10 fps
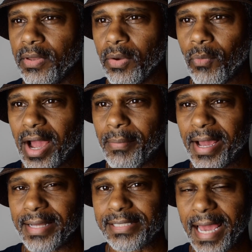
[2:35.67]
Why am I
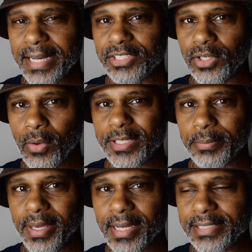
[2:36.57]
attached to always
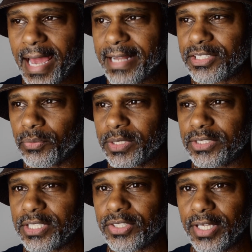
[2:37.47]
being attached? What's
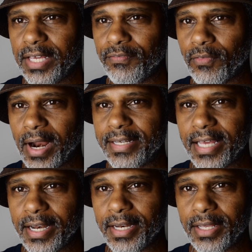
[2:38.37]
this need for
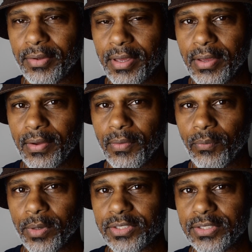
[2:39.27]
identity?
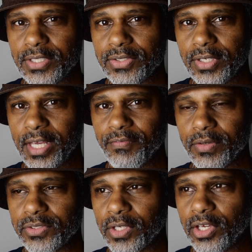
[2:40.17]
What's this need for
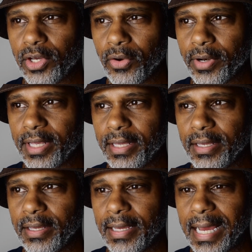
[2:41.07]
security
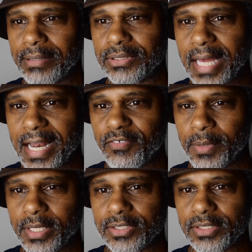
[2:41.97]
outside of me?
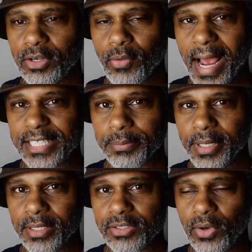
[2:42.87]
This
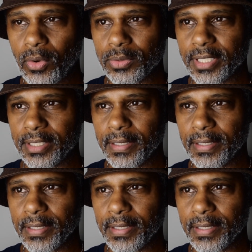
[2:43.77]
grasping, this holding.